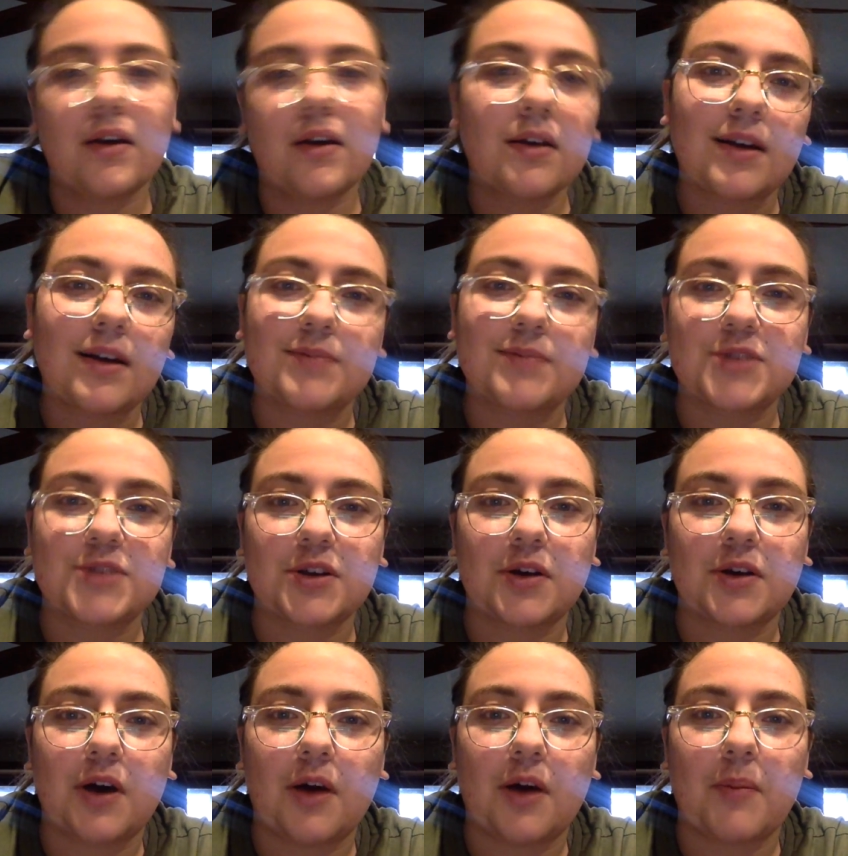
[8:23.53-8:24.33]
come
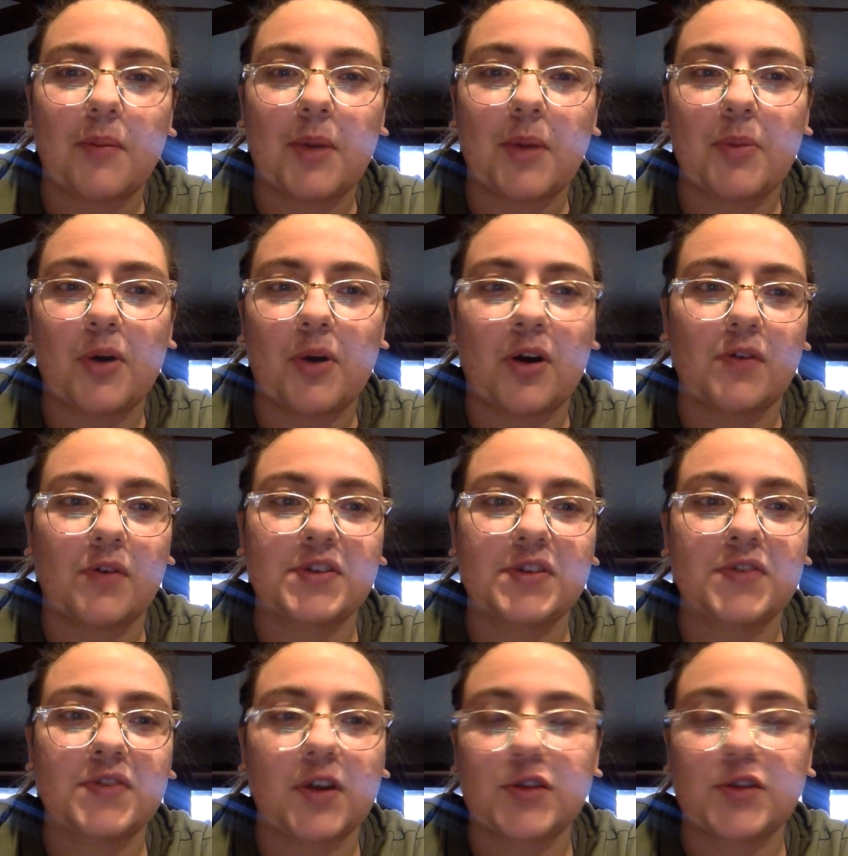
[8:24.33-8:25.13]
to a Maple
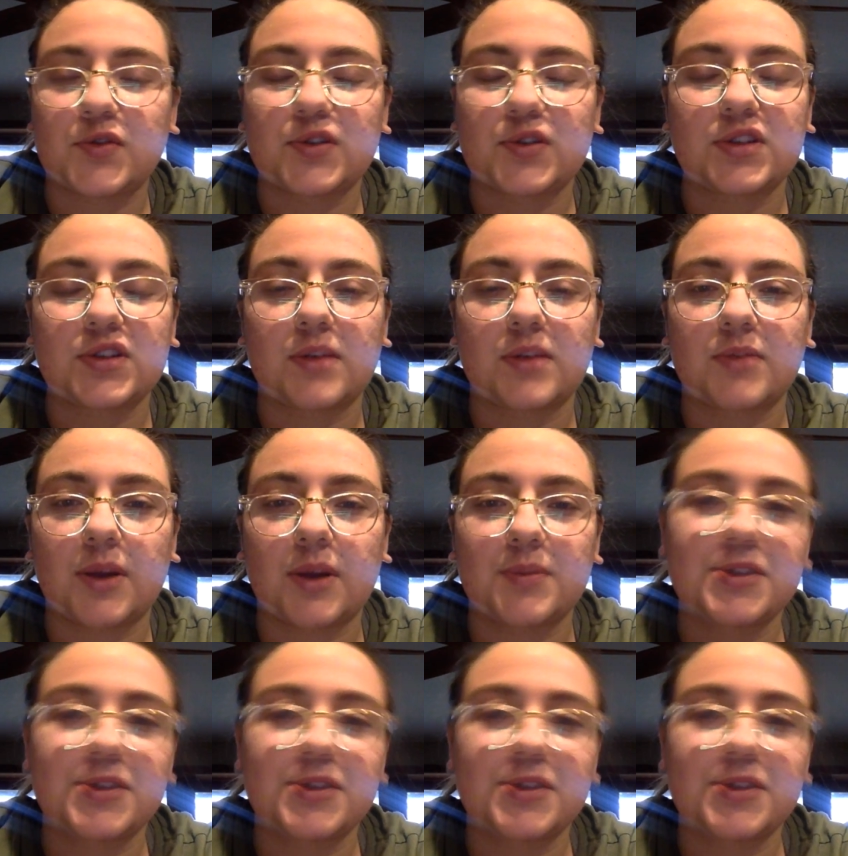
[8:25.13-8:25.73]
Harvest Festival sometime